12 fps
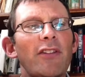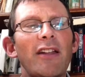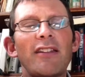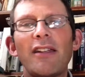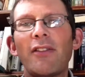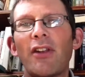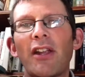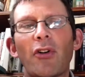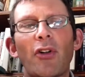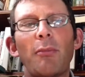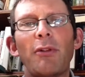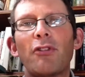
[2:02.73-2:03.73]
idea that
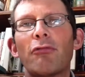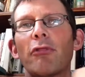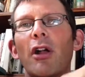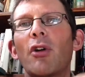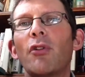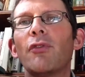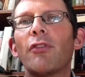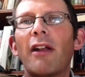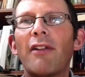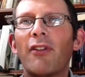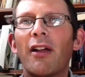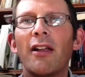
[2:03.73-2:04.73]
economies grow
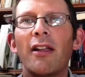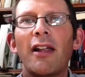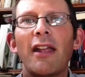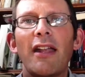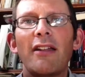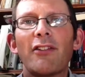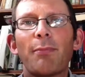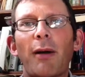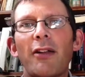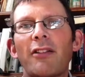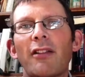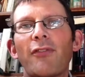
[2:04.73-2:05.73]
forever in
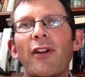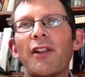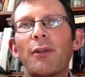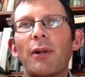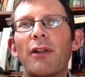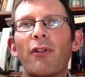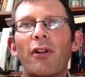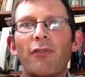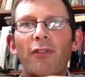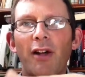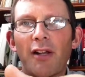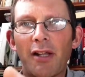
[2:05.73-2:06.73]
spite of the fact that we live on a
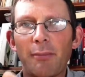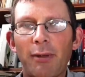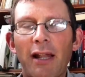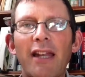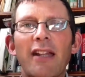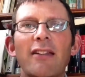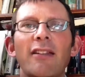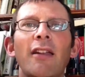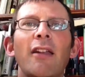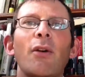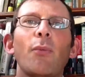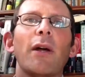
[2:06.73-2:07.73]
finite planet
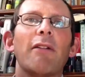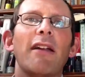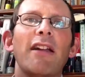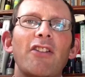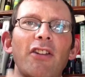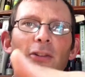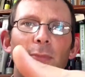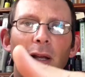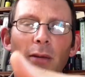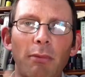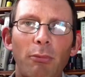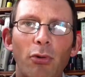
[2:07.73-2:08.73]
where energy is
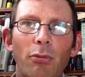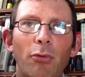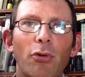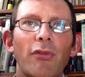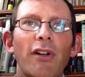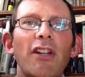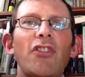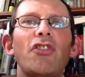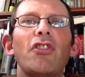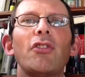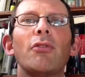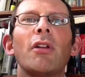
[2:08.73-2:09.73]
becoming more and more of an
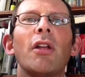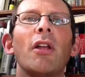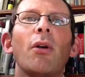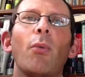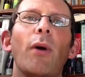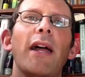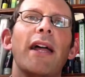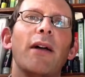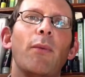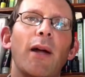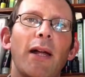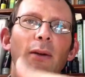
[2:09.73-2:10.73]
issue, where
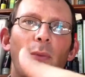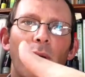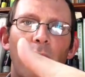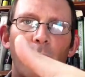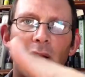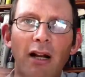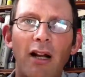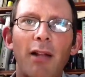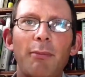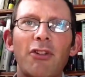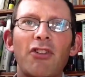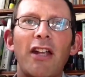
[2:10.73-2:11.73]

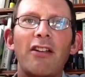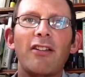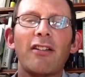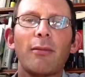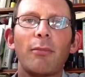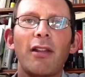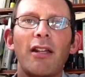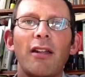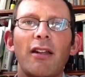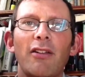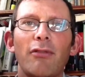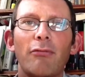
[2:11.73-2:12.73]
climate change is something
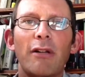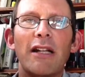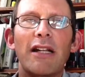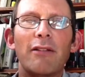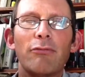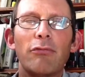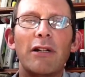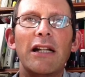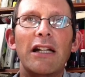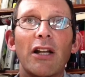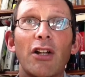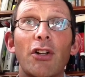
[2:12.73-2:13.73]
that is really,
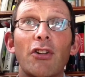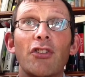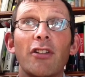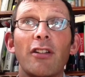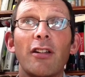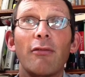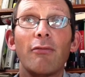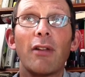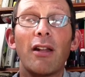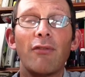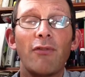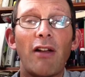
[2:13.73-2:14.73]
really urgent
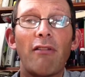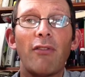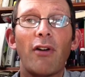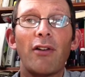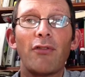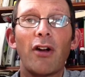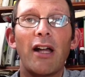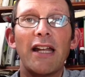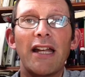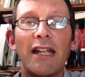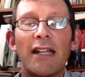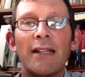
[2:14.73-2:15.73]
and very, very
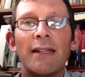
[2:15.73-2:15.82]
frightening,